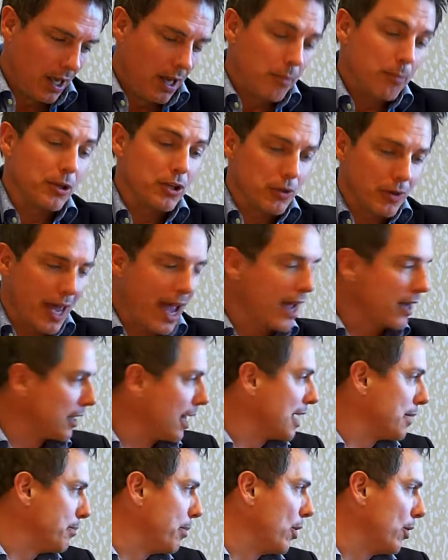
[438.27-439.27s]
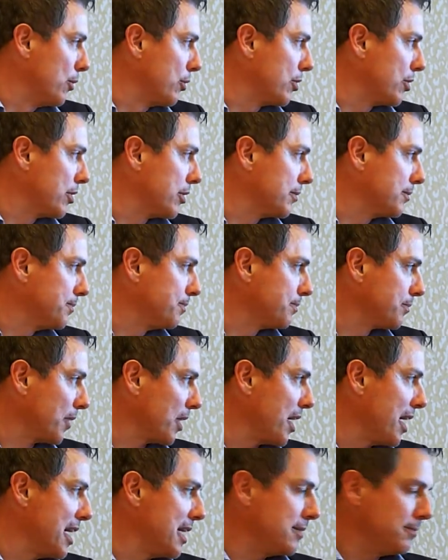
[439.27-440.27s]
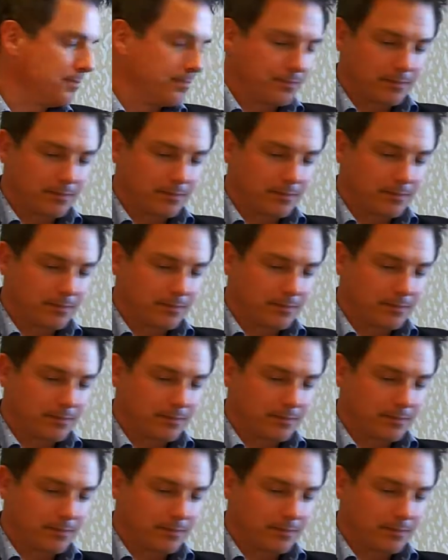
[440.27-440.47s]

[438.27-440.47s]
but you can like both. Okay?